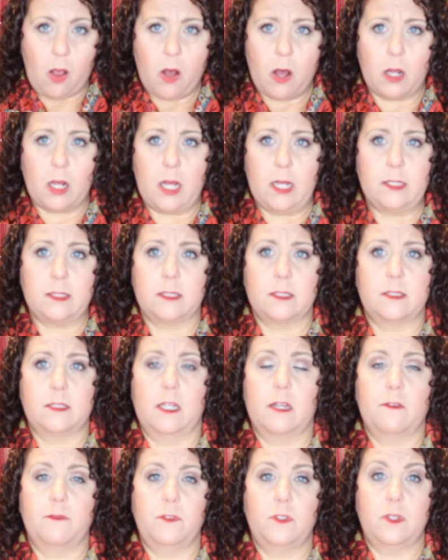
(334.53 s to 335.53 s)
All kinds of
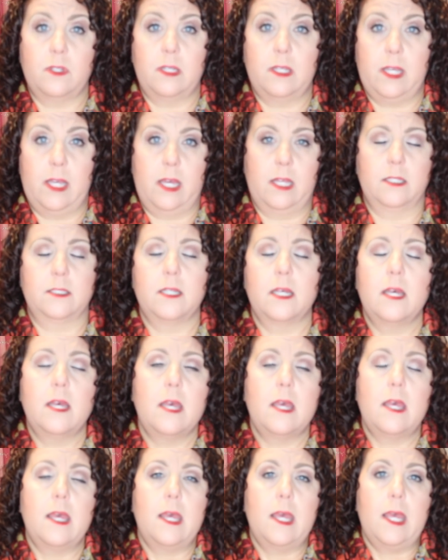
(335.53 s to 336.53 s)
stuff you can get.
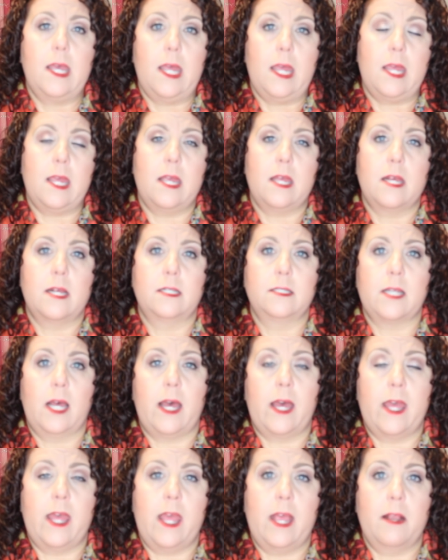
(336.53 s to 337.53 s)
And
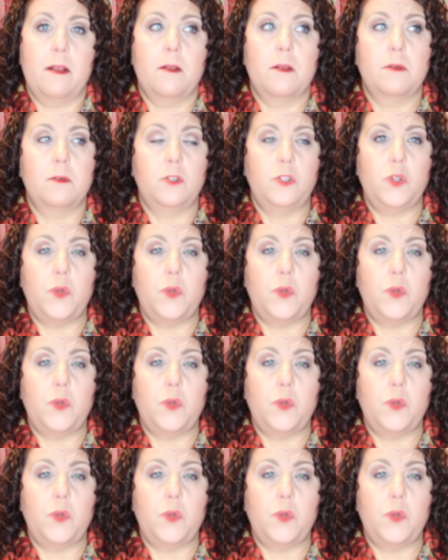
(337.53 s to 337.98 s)
I,